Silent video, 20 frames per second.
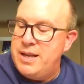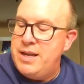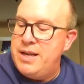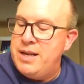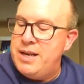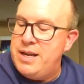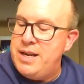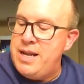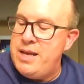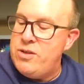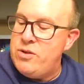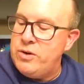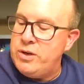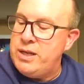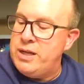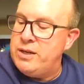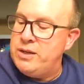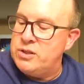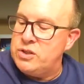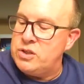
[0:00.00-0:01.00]
Neither
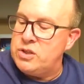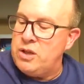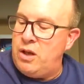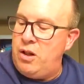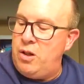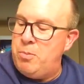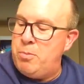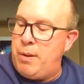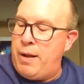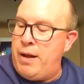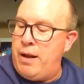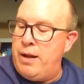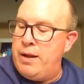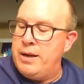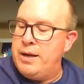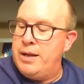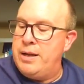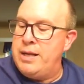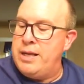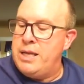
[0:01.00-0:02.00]
can a salt
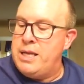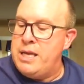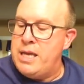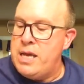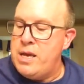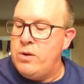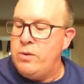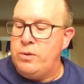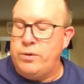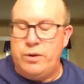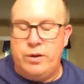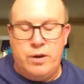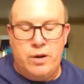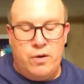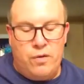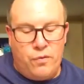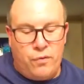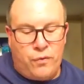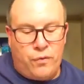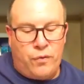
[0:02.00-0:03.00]
pond yield
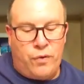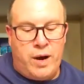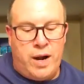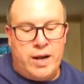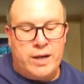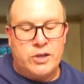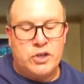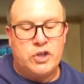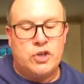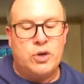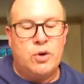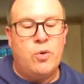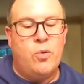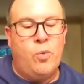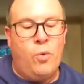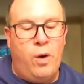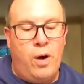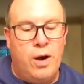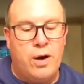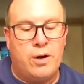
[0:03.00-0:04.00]
fresh
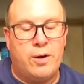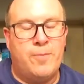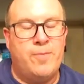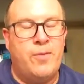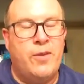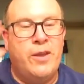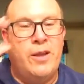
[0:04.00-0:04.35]
water.